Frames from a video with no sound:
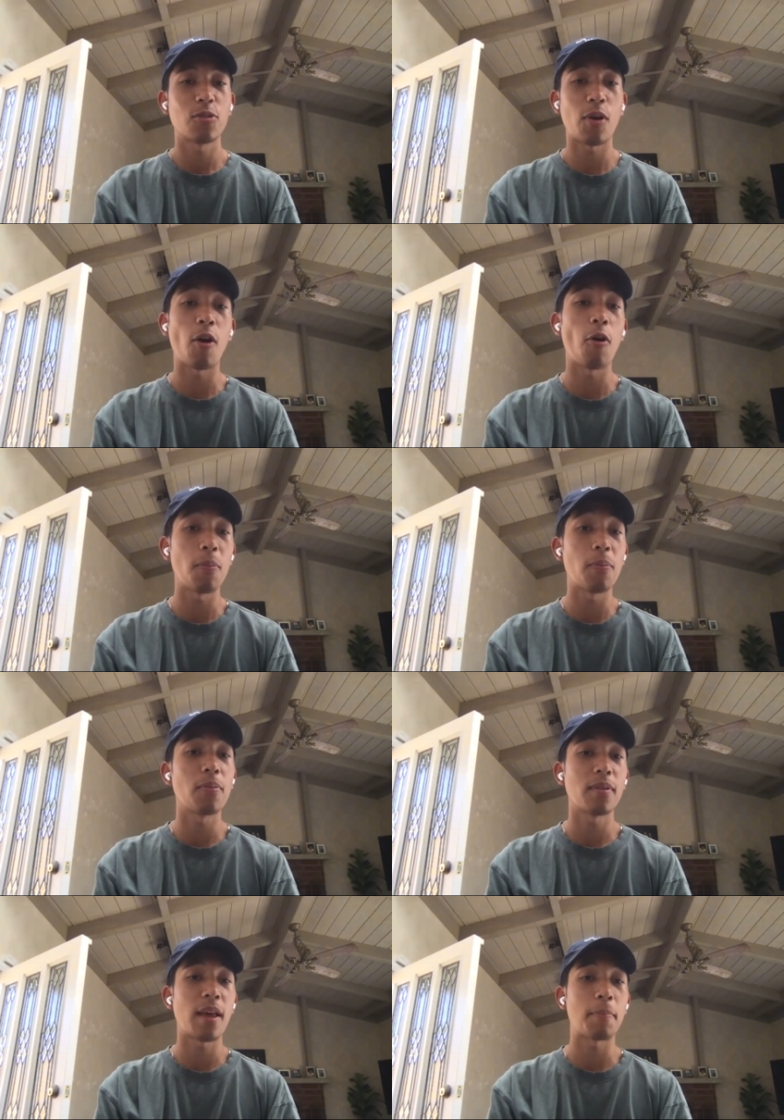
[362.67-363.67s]
So I hope
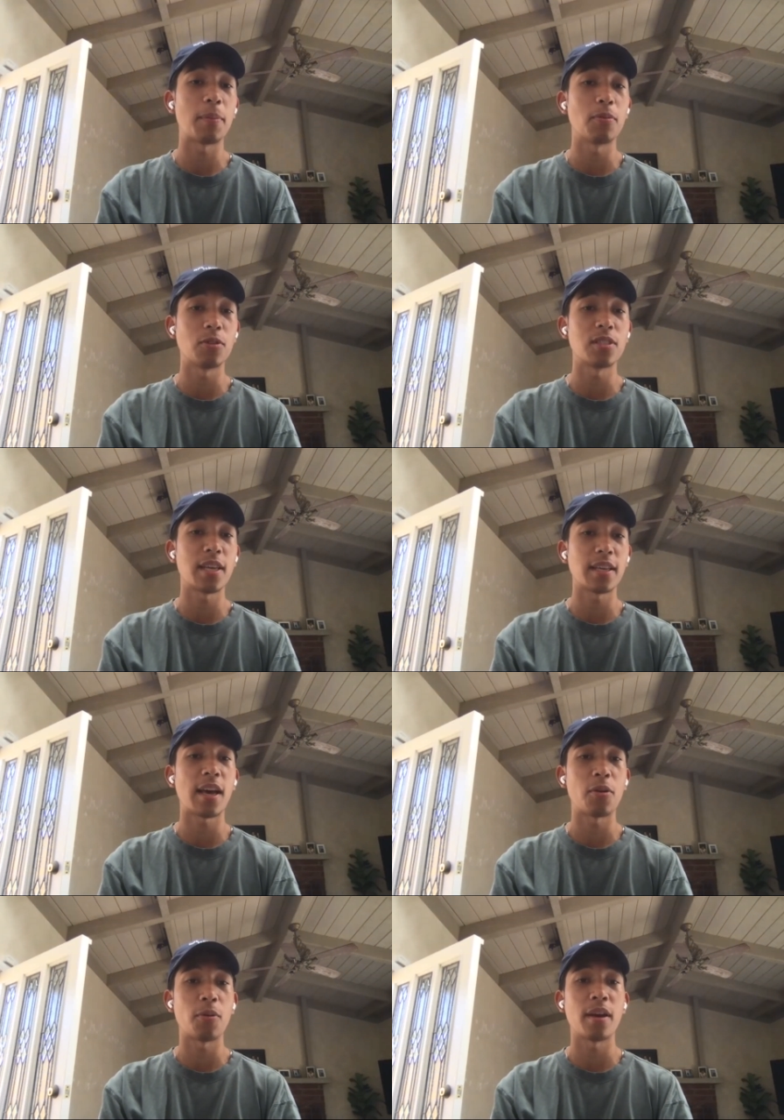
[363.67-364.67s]
that people just take
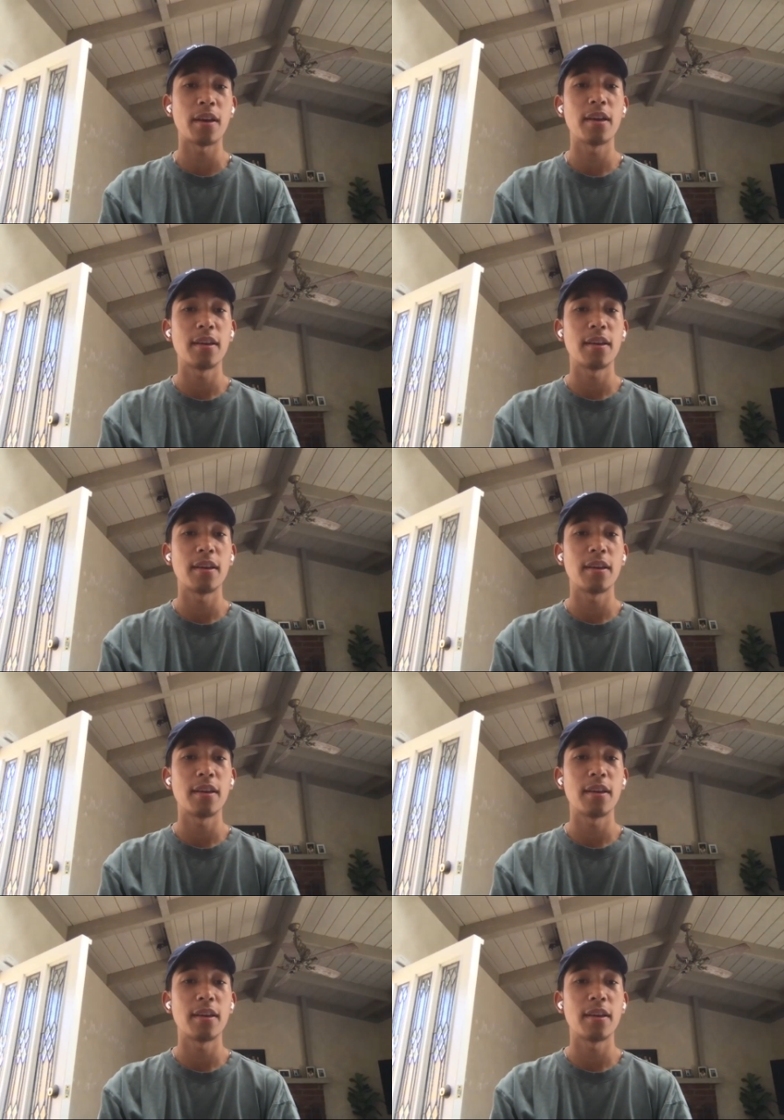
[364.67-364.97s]
that away.